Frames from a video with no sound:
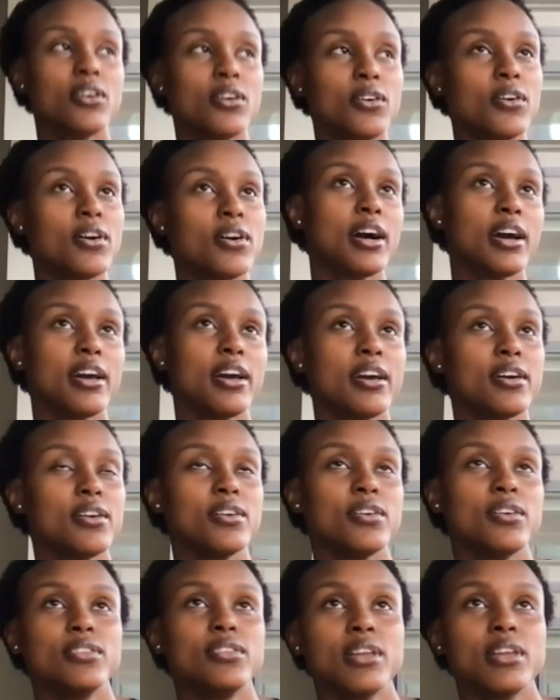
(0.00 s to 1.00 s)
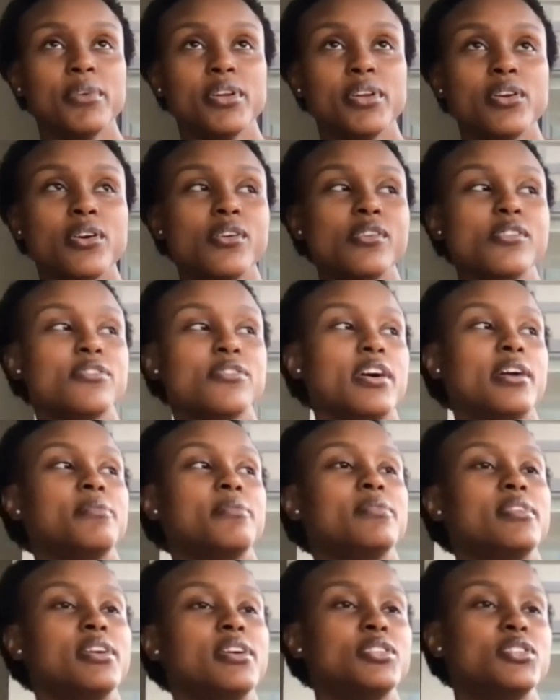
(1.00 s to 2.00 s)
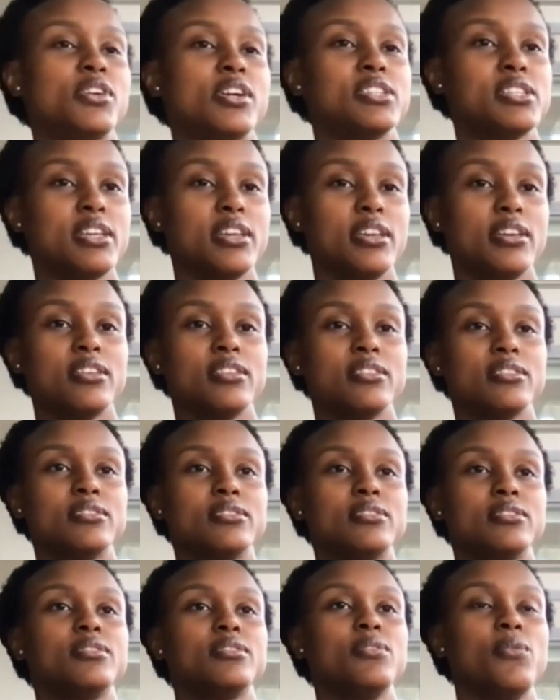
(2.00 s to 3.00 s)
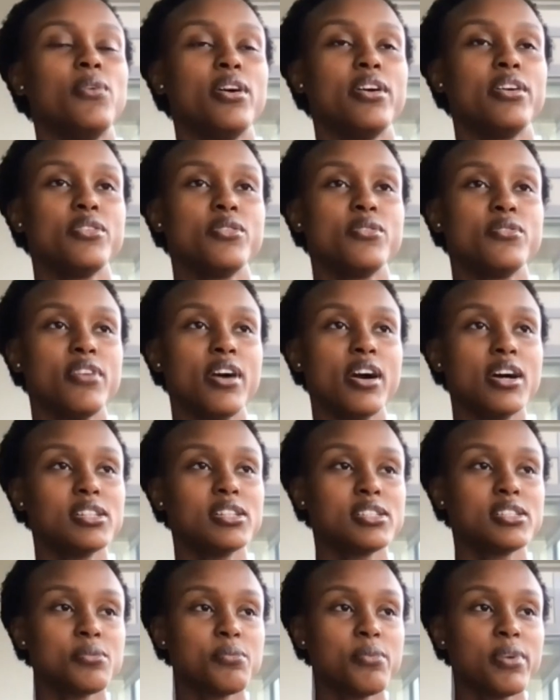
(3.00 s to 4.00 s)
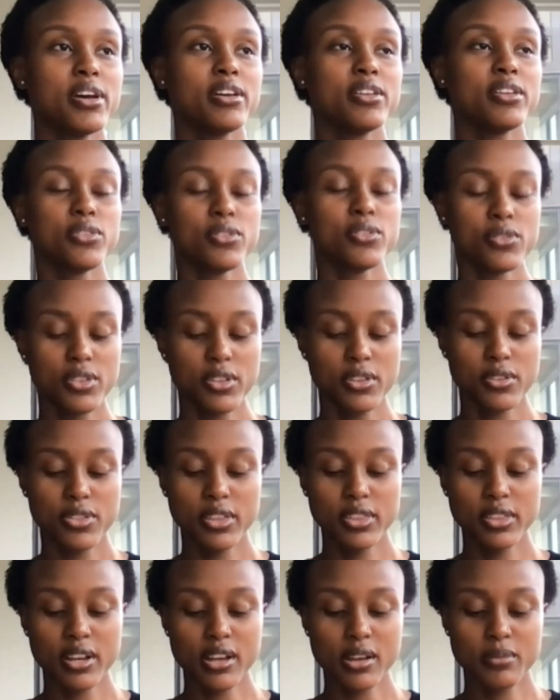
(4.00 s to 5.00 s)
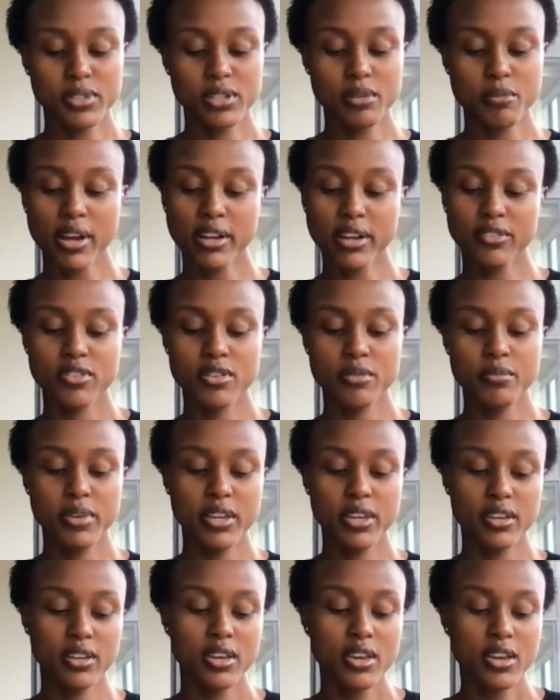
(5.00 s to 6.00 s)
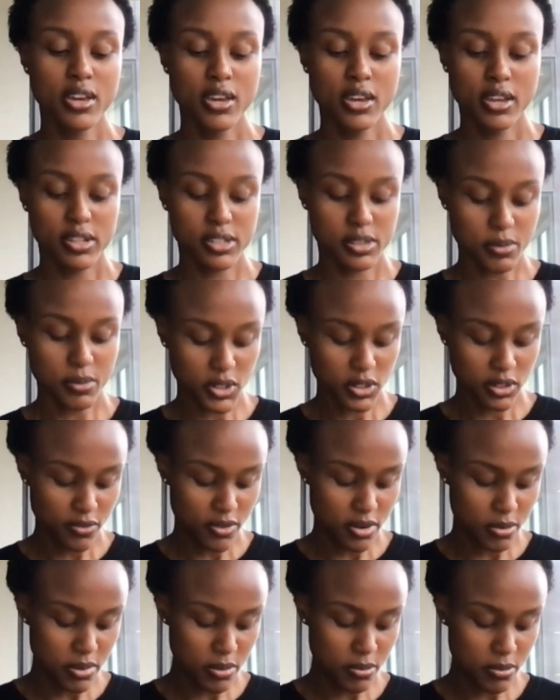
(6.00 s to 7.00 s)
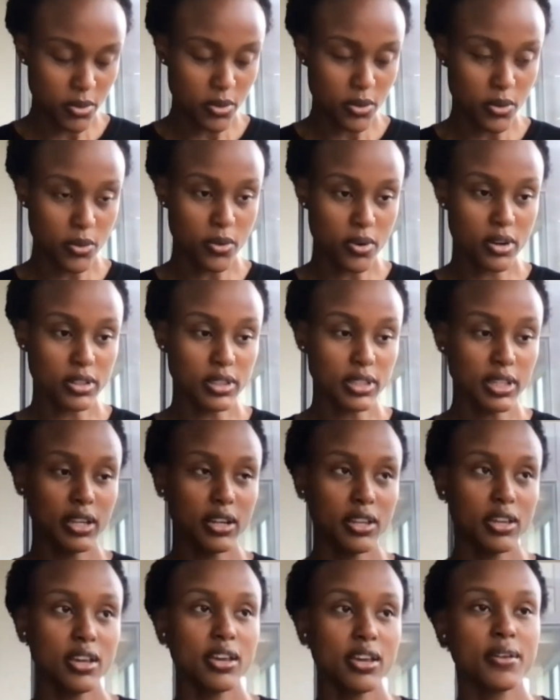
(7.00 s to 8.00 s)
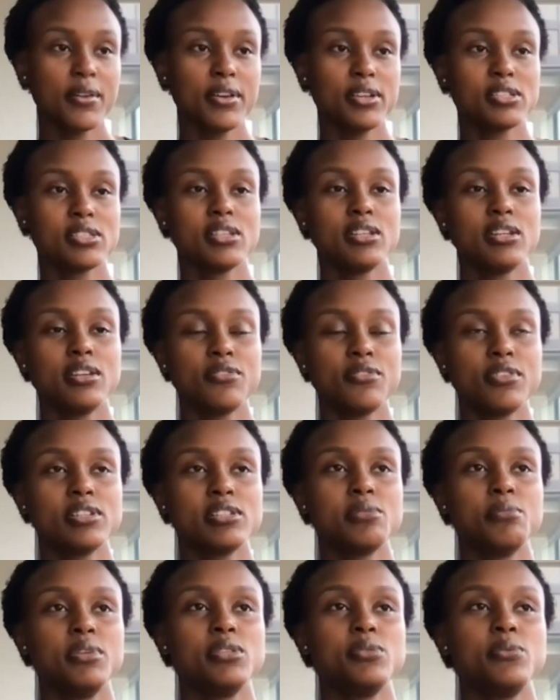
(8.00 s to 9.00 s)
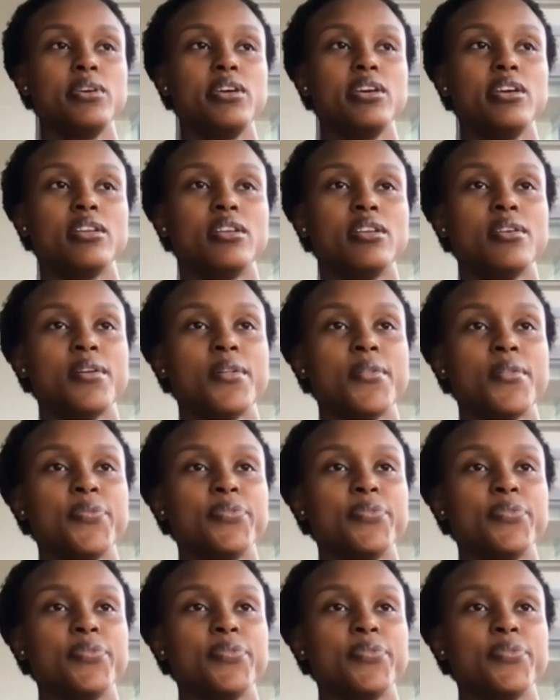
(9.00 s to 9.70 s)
no, let me know if I'm addressing what you've asked, but the thing that comes to mind for me, especially for people who are leading, is the difference between